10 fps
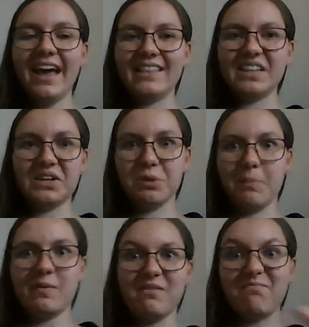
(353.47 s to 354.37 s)
and the
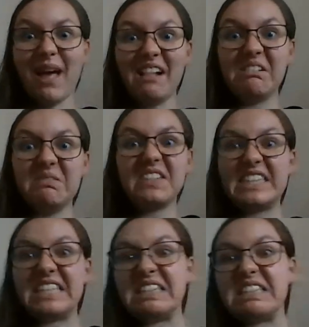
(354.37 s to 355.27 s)
Crypt of
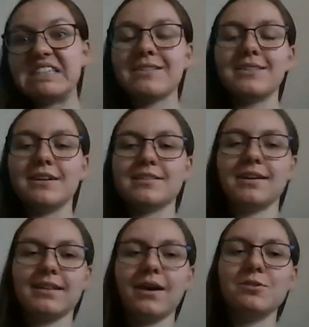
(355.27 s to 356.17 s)
Pelvises and things
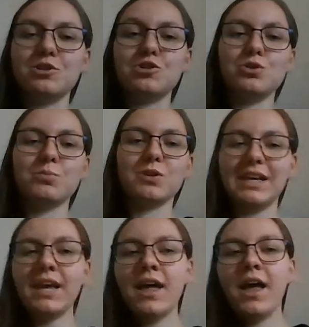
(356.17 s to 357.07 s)
like that, which is super
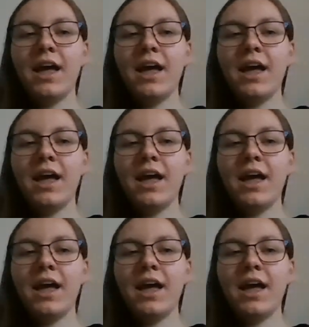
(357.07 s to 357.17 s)
neat.